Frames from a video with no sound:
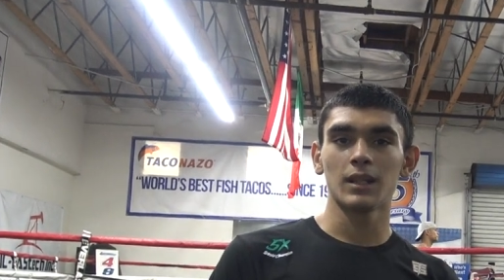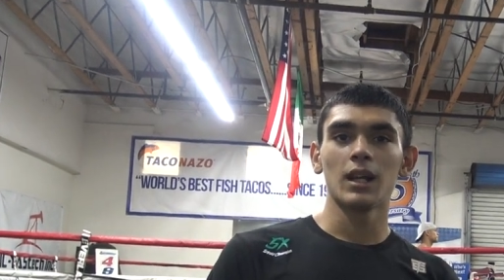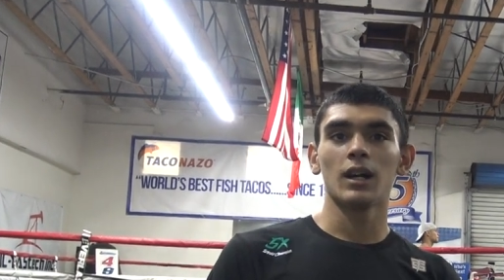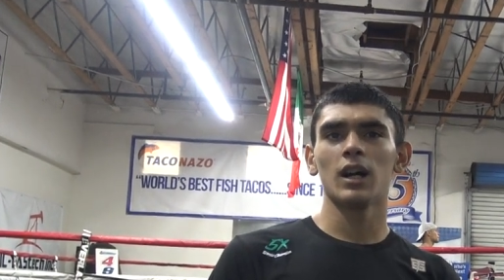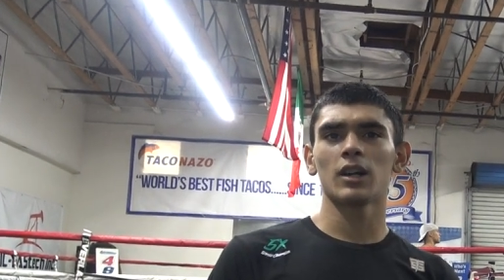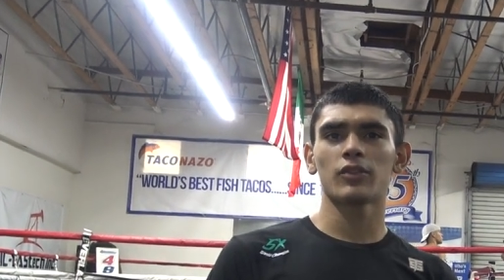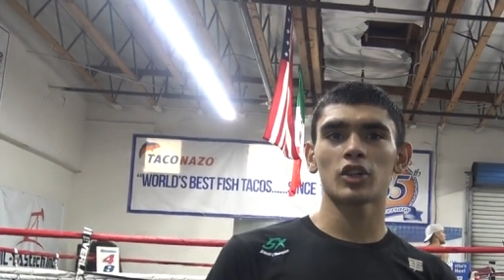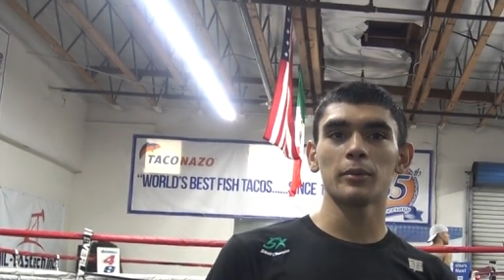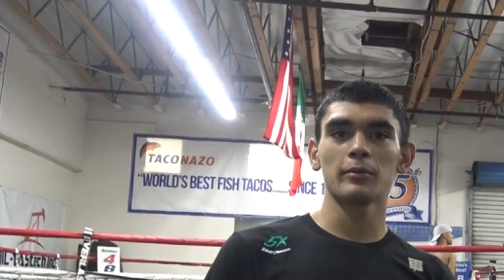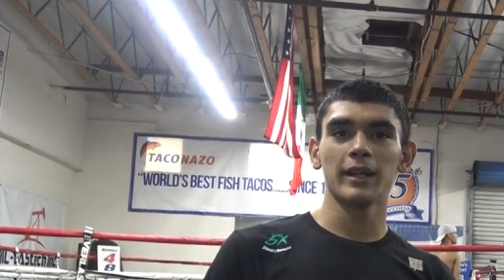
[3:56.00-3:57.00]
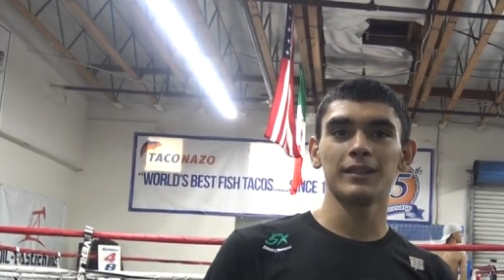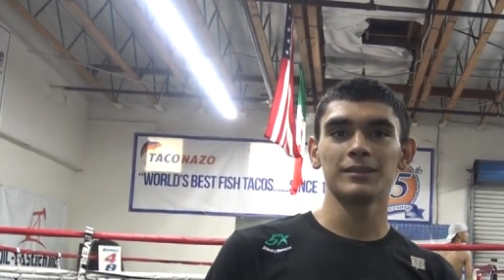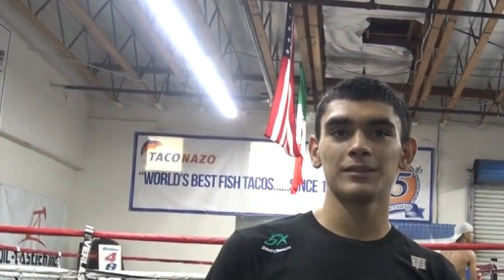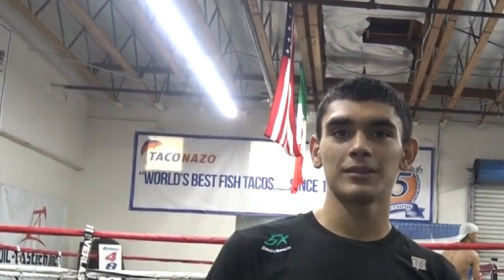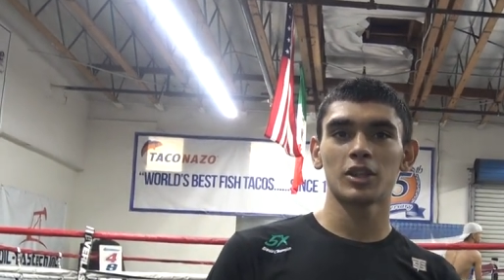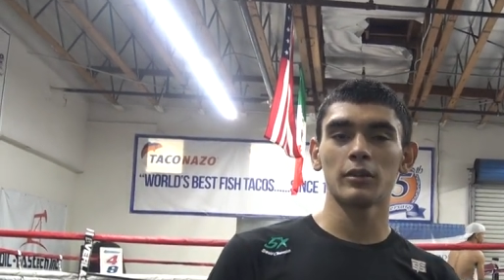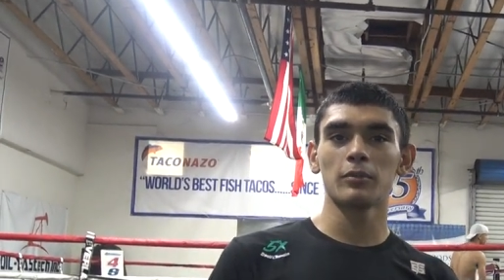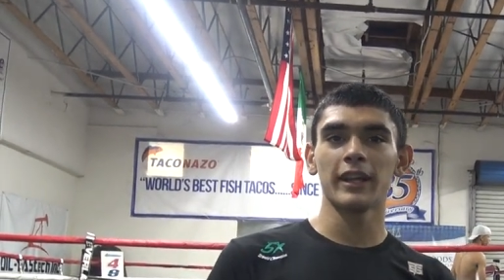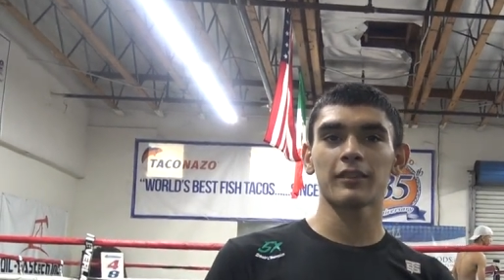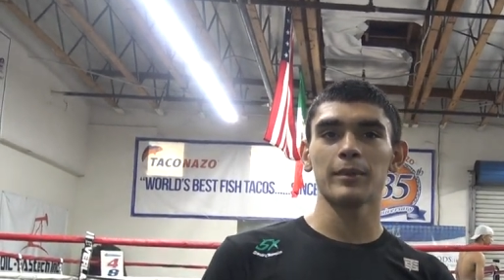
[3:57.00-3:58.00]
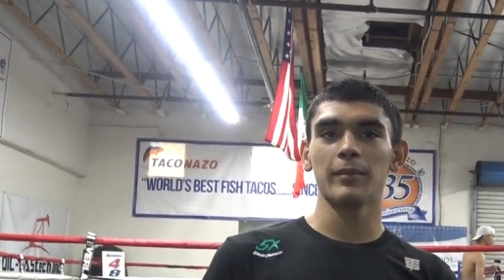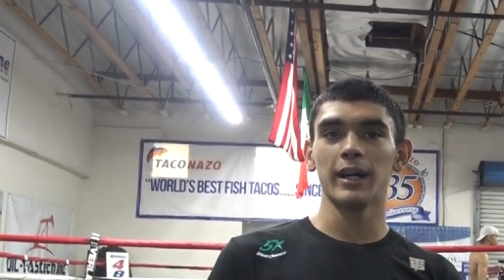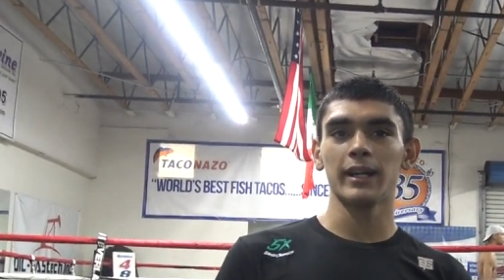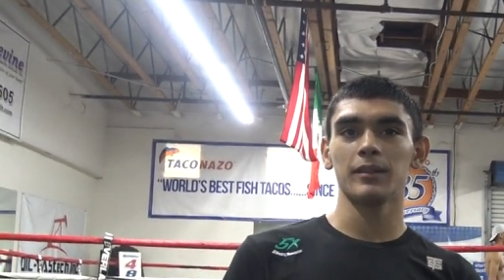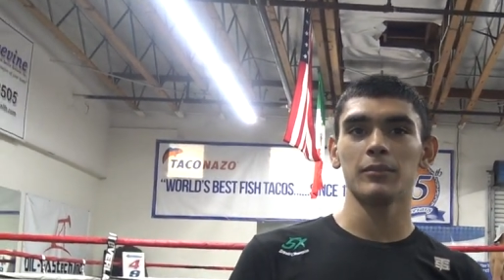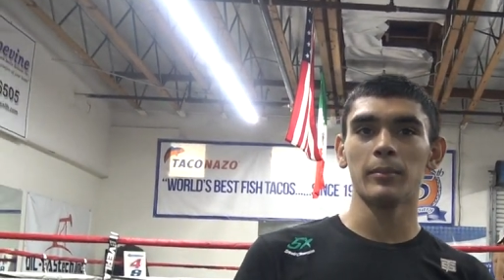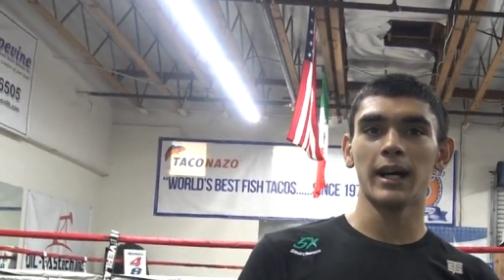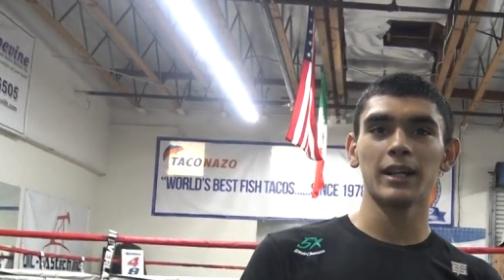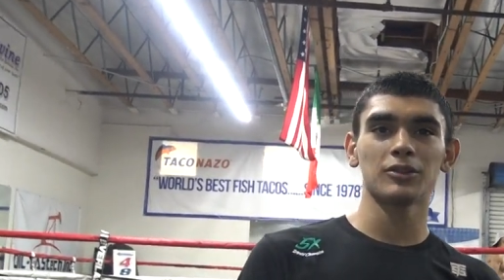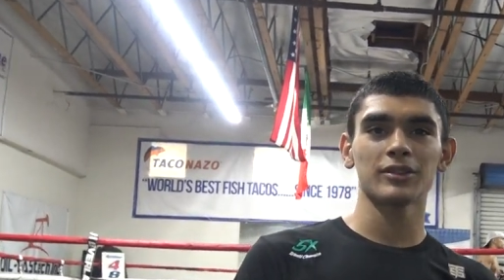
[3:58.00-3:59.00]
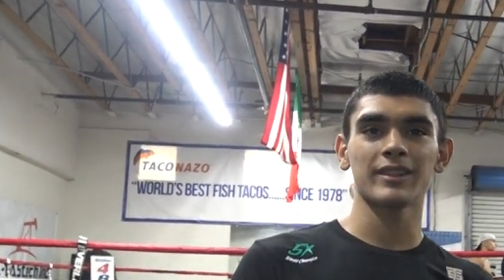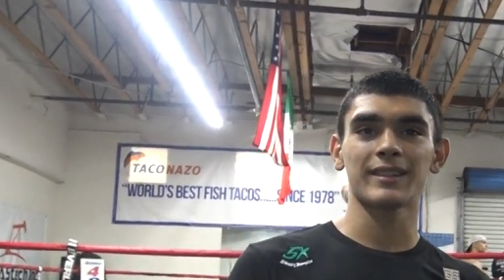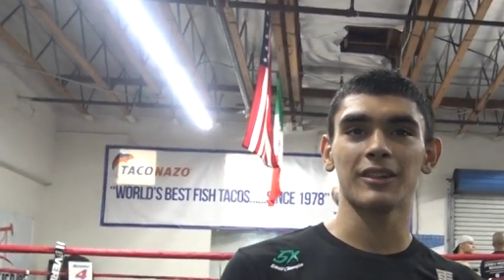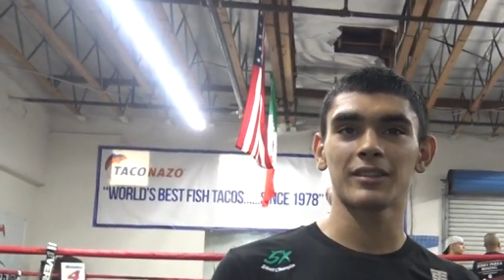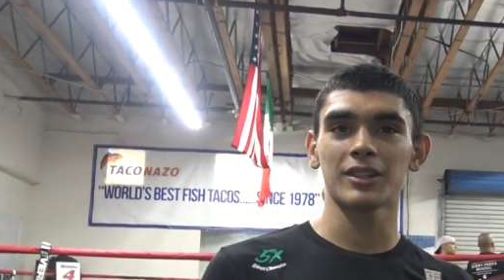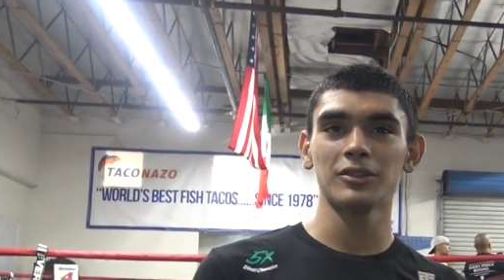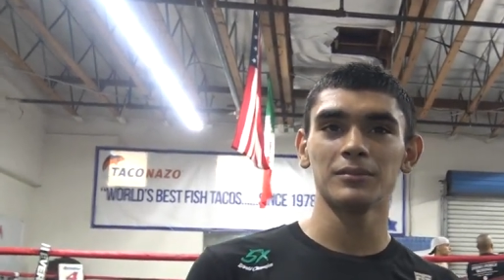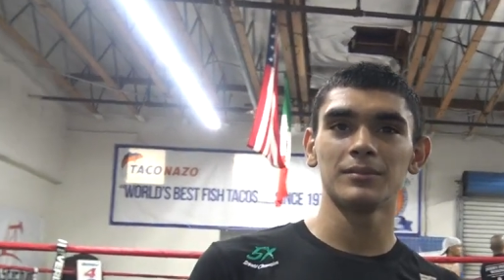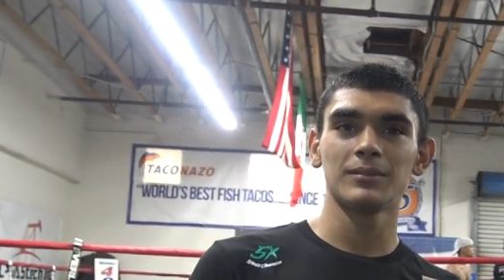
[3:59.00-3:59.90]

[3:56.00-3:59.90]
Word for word: Uh, for Kobe Bryant. Wow. Kobe Bryant's been my been my idol since I was little.